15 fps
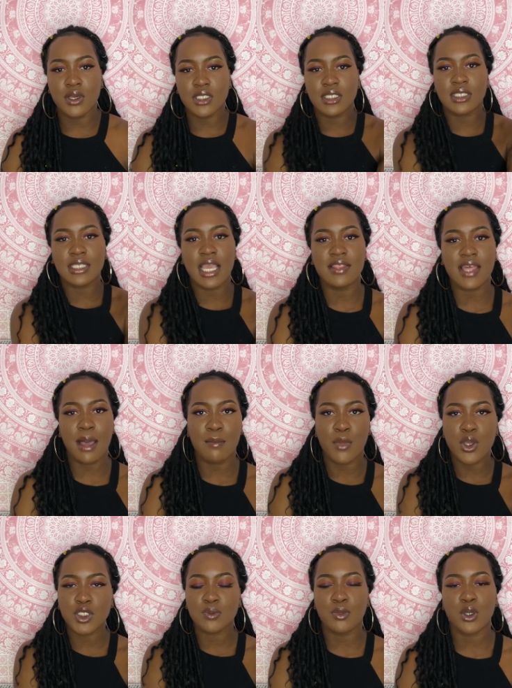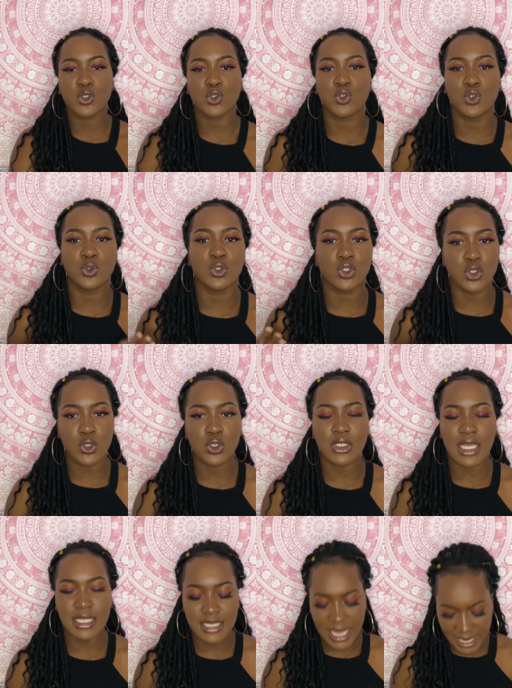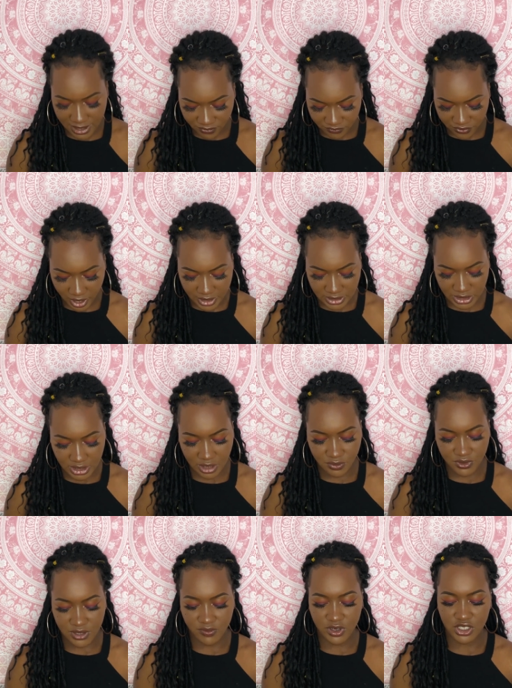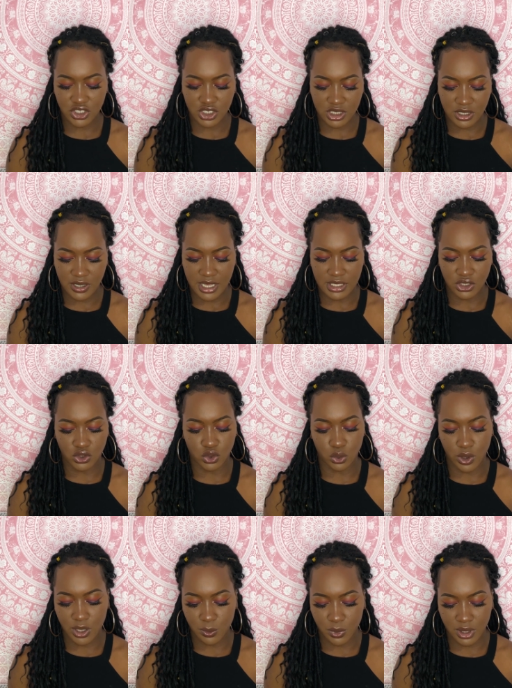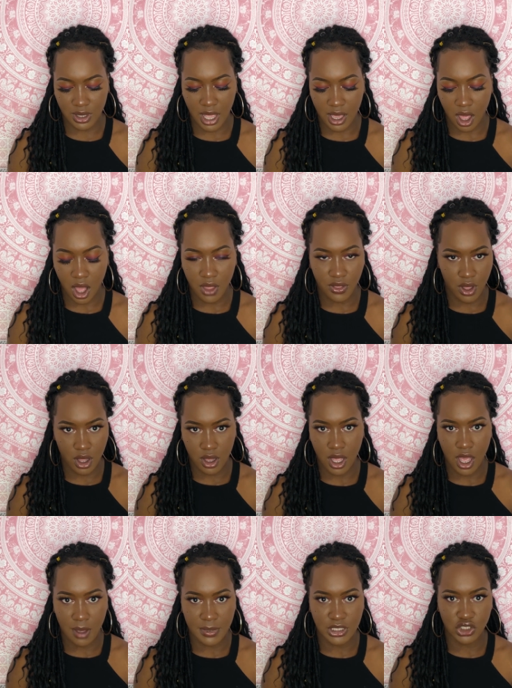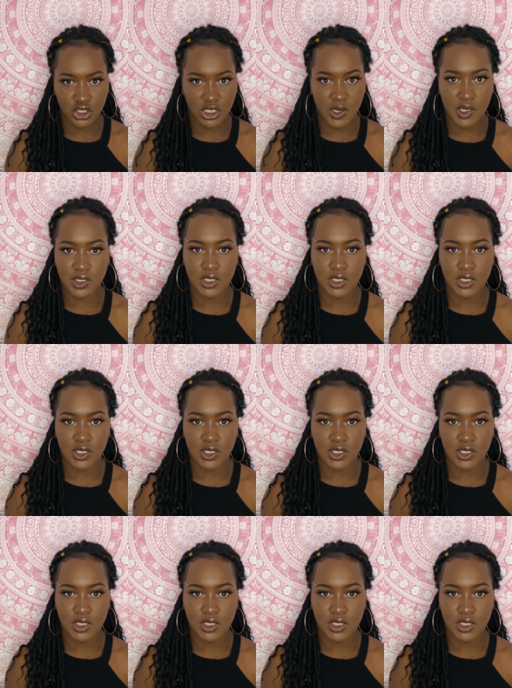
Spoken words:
Just to say that most modules you do take in first year of civil engineering is joint with like other engineering,